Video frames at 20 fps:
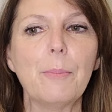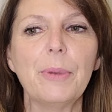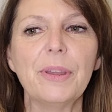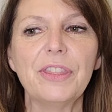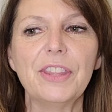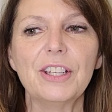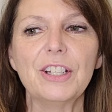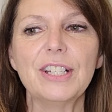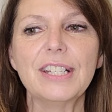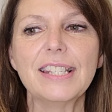
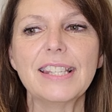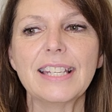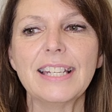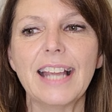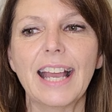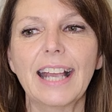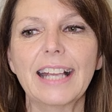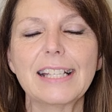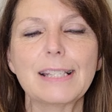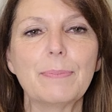But there is an
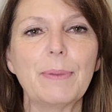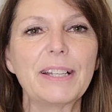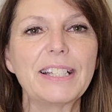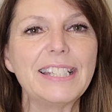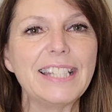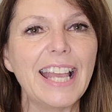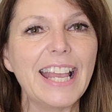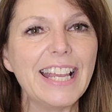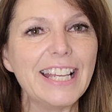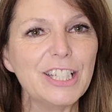
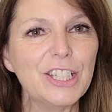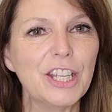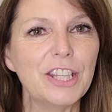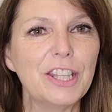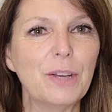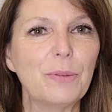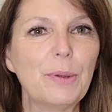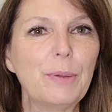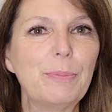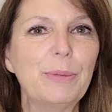expectation
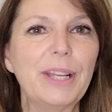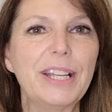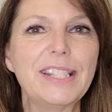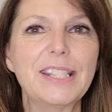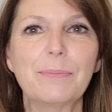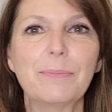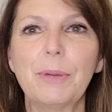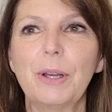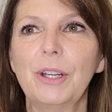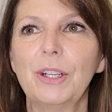that we
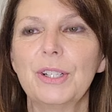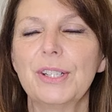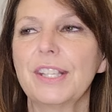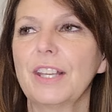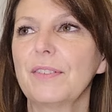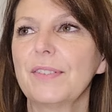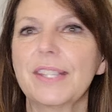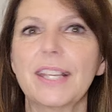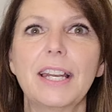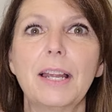place upon
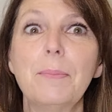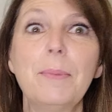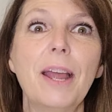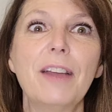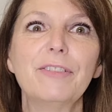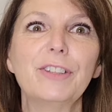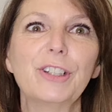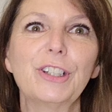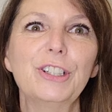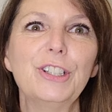ourselves that I'm
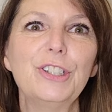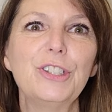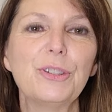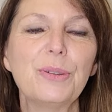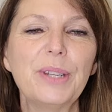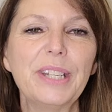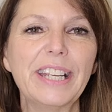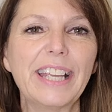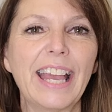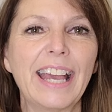never going to do
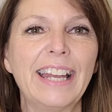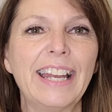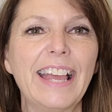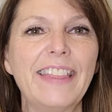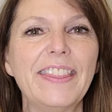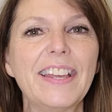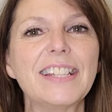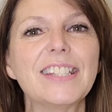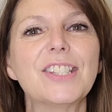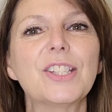it again,
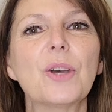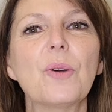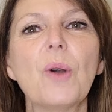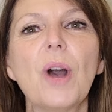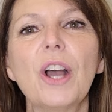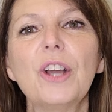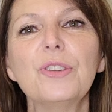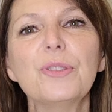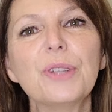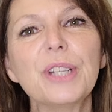and that's so
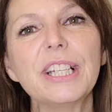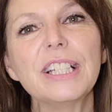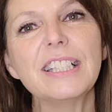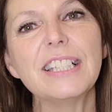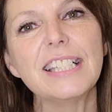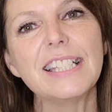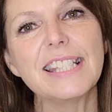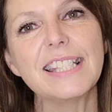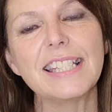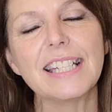
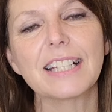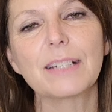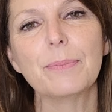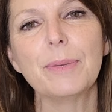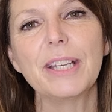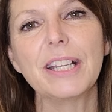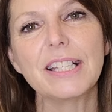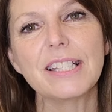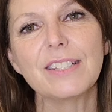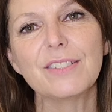unrealistic,
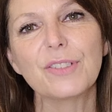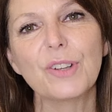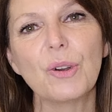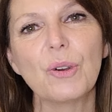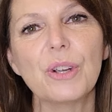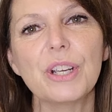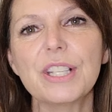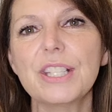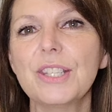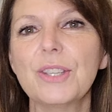because of
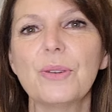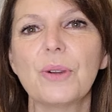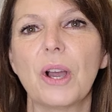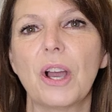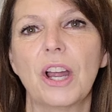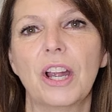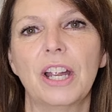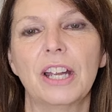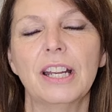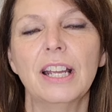course you
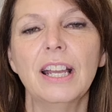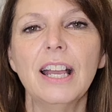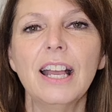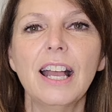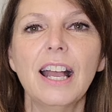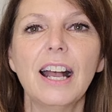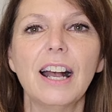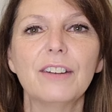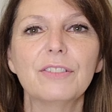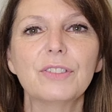are.
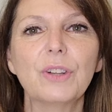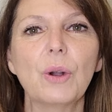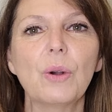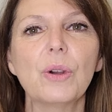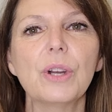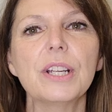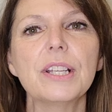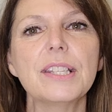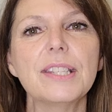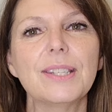Of
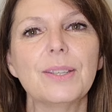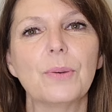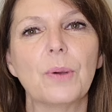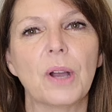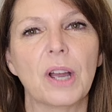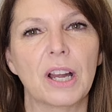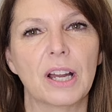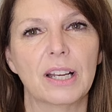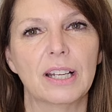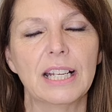course you
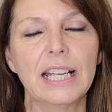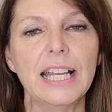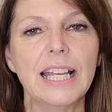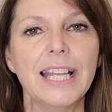are.